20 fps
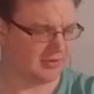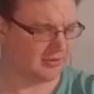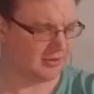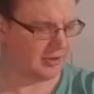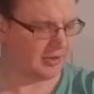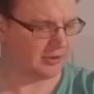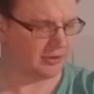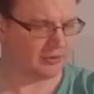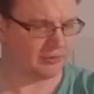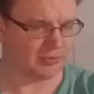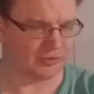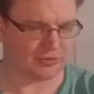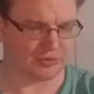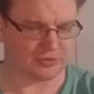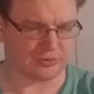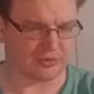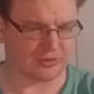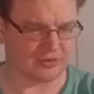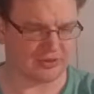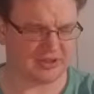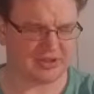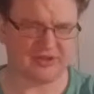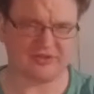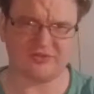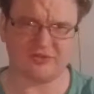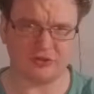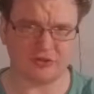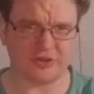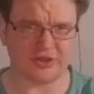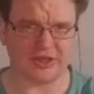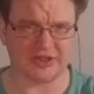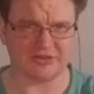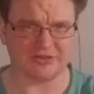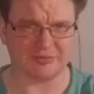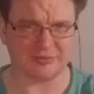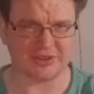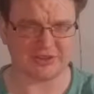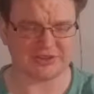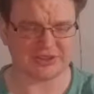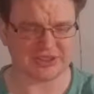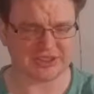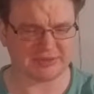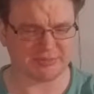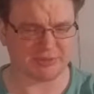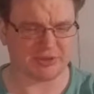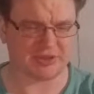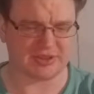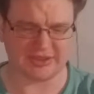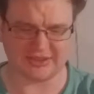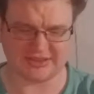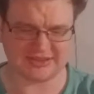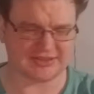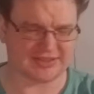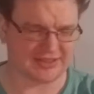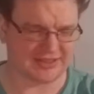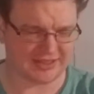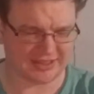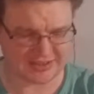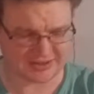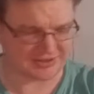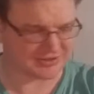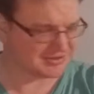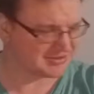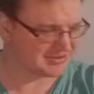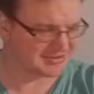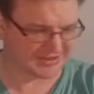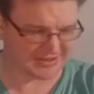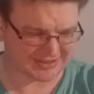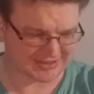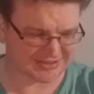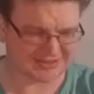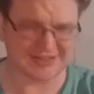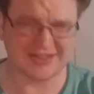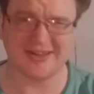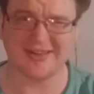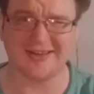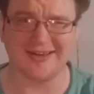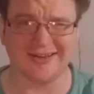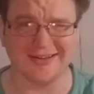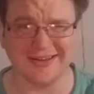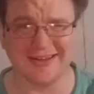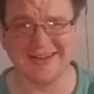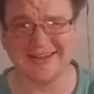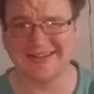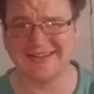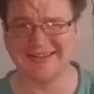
don't know what you call it. It's not isometric, but it's an exercise thing.